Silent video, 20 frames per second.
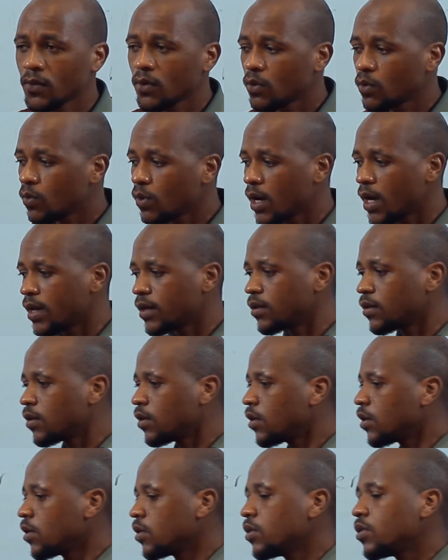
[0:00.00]

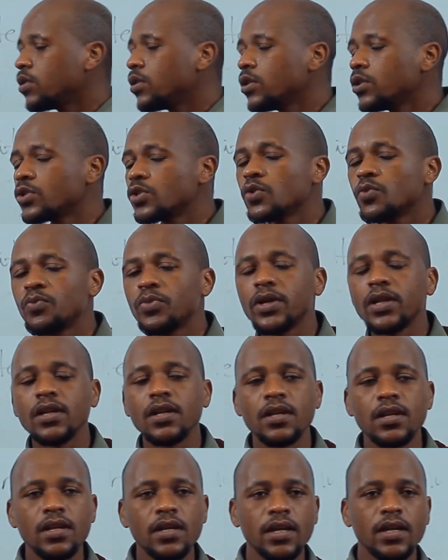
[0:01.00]
1, you need to be
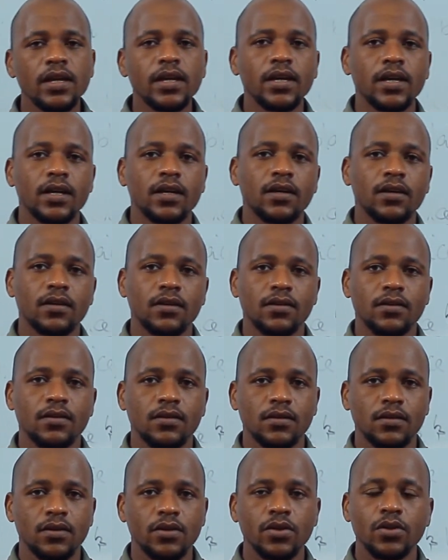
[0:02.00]
near
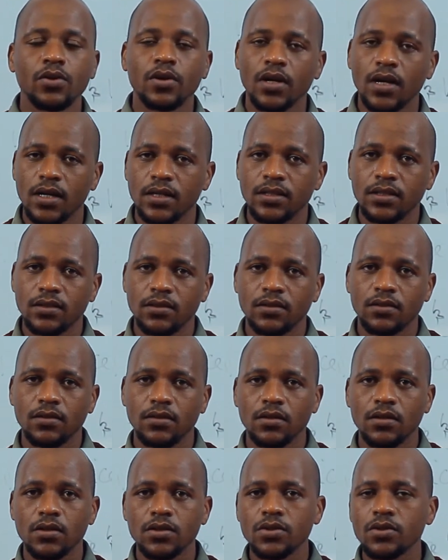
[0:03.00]
your garden
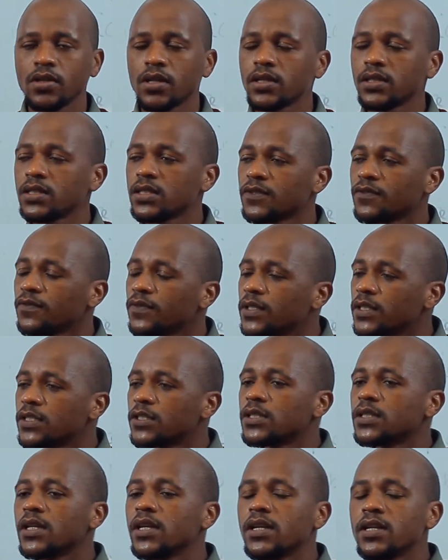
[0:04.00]
so that it's
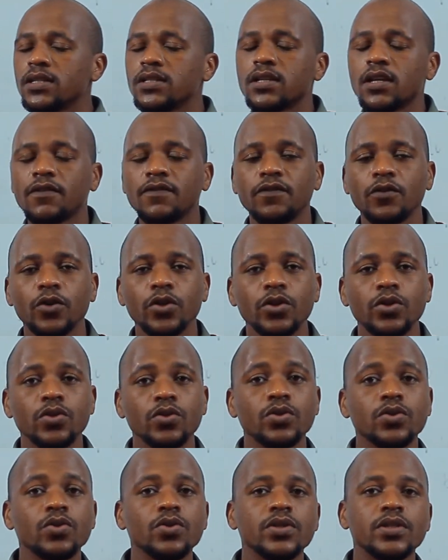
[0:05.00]
easier for
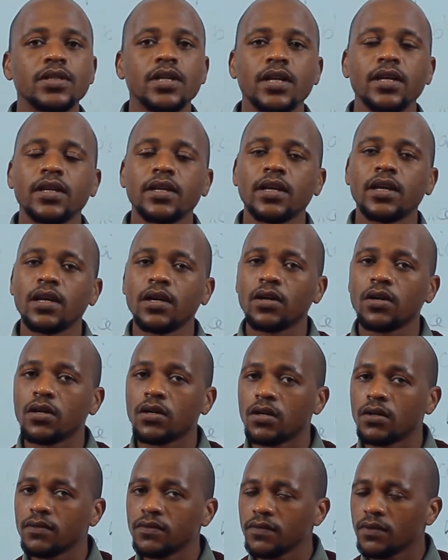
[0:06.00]
you to take care
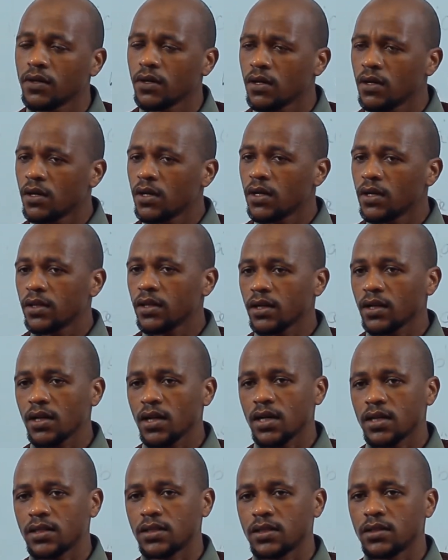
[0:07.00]
of the
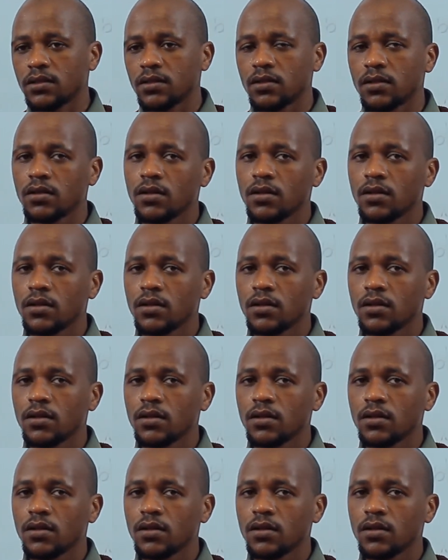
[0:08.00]
garden.